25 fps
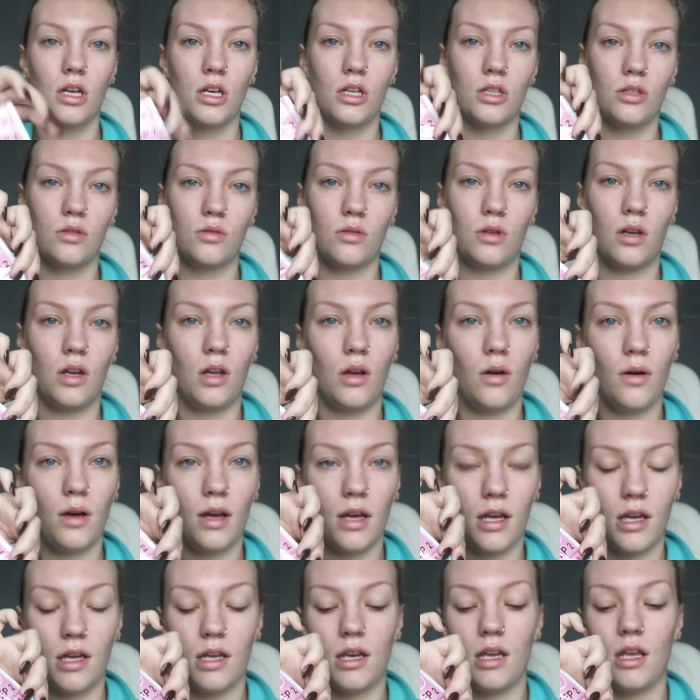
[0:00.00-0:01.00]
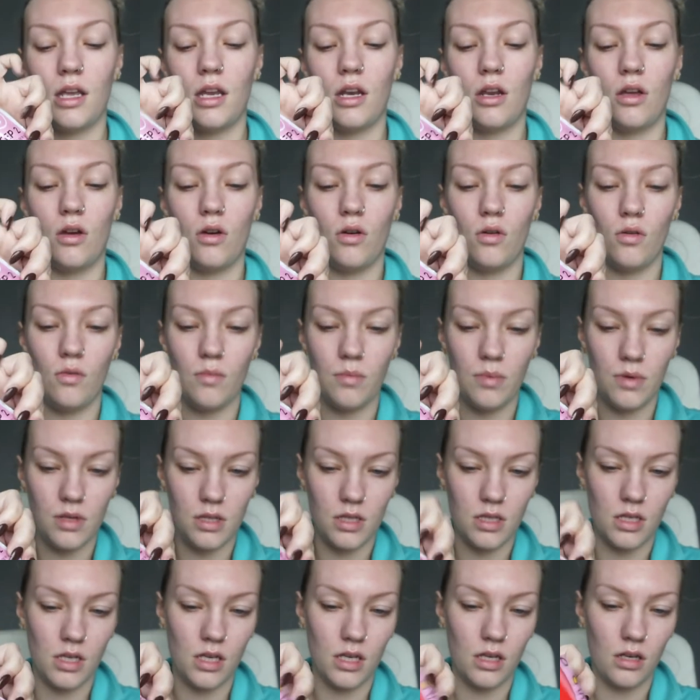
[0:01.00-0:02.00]
So we're going to go ahead and
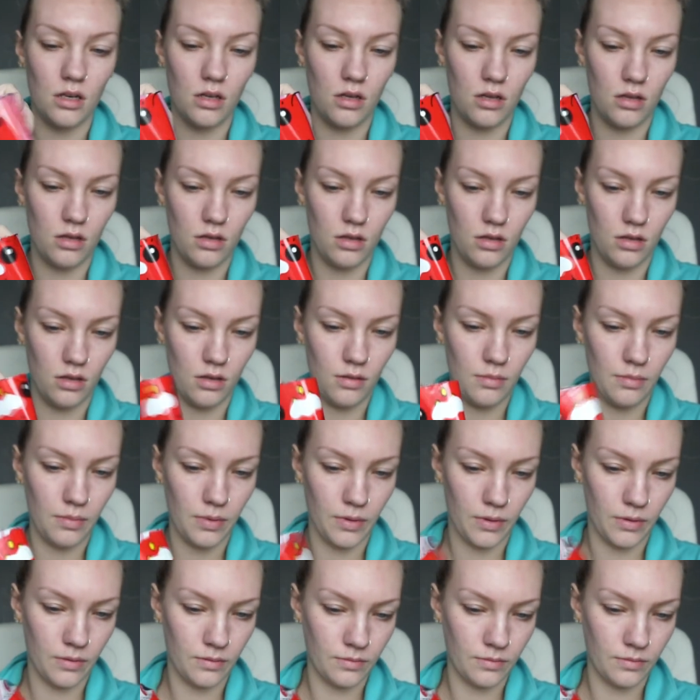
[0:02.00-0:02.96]
open that up